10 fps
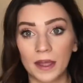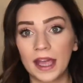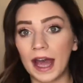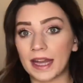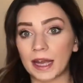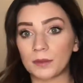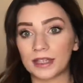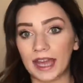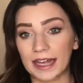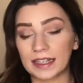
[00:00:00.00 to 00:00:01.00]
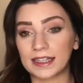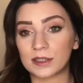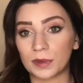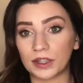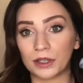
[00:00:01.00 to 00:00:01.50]
and I would carry this
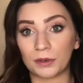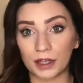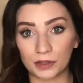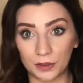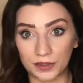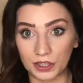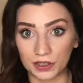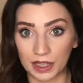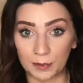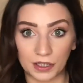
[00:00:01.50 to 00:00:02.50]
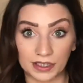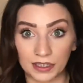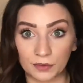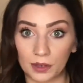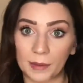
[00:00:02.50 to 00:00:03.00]
with you right through to your labour and
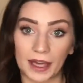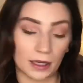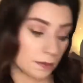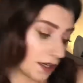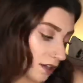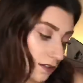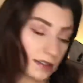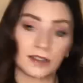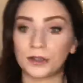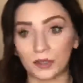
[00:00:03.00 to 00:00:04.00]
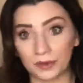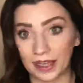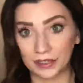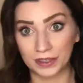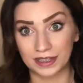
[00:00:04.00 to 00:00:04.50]
delivery bag because you'll
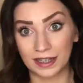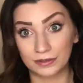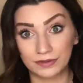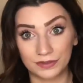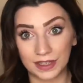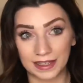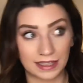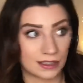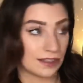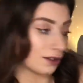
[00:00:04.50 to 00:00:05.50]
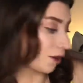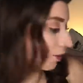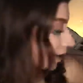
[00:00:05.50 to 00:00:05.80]
thank yourself in the long run.